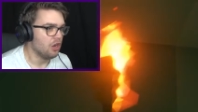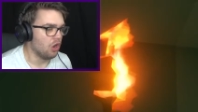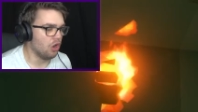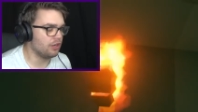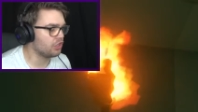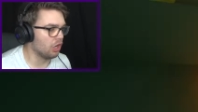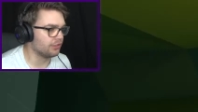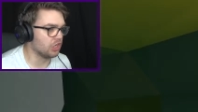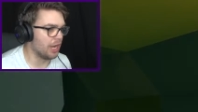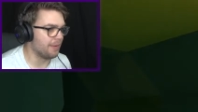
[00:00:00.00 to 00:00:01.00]
Oh
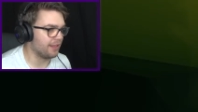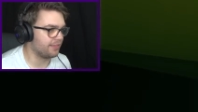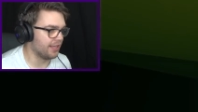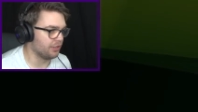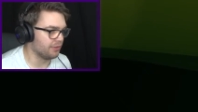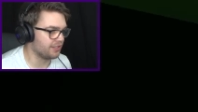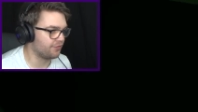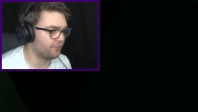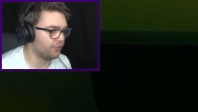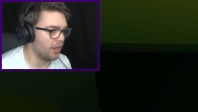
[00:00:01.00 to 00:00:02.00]
god damn, that thunder is
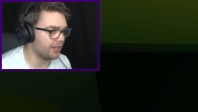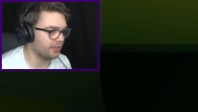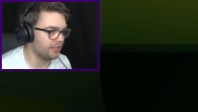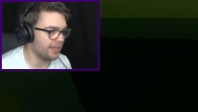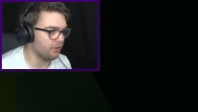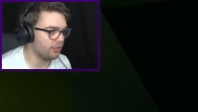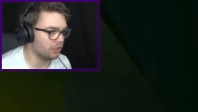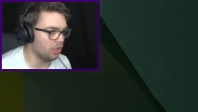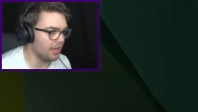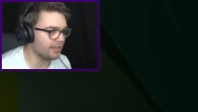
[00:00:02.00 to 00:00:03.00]
fucking loud. All the
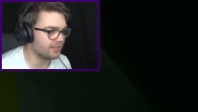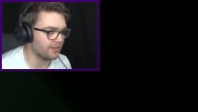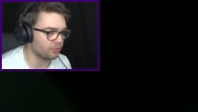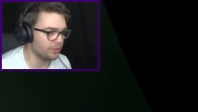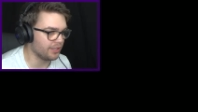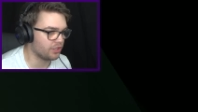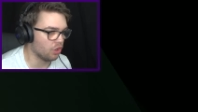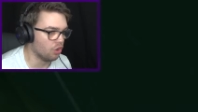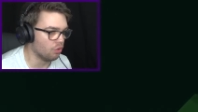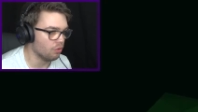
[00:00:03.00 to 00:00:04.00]
lightning and stuff's really
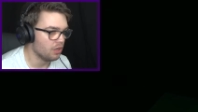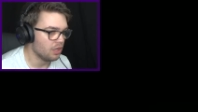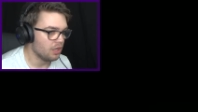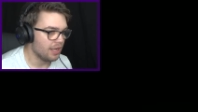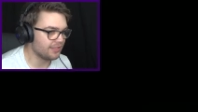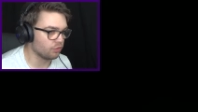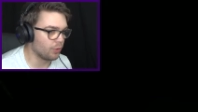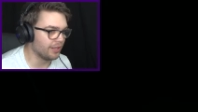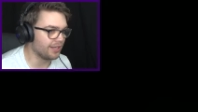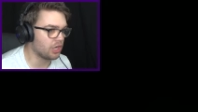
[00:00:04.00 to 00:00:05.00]
cool. That's a
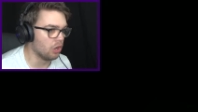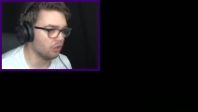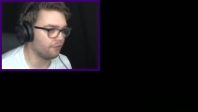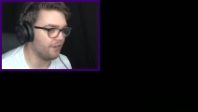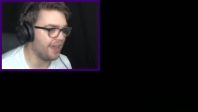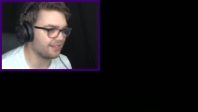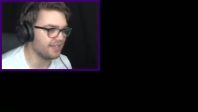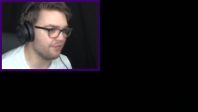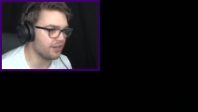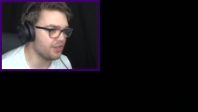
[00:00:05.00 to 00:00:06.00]
really cool effect. I
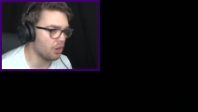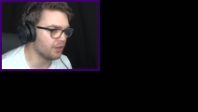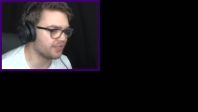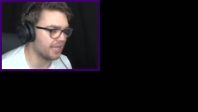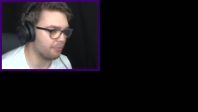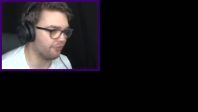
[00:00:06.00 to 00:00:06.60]
didn't even notice that